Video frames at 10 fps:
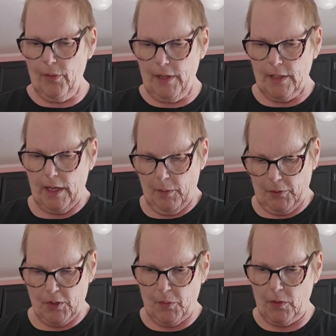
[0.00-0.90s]
3
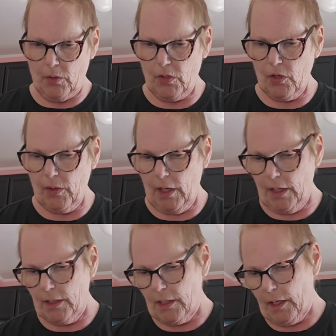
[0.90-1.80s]
tablespoons, so it
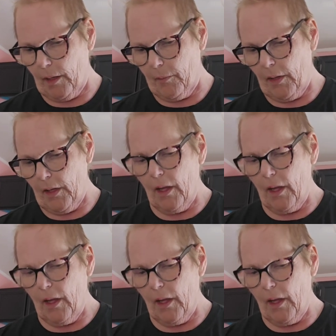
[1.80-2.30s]
ended up,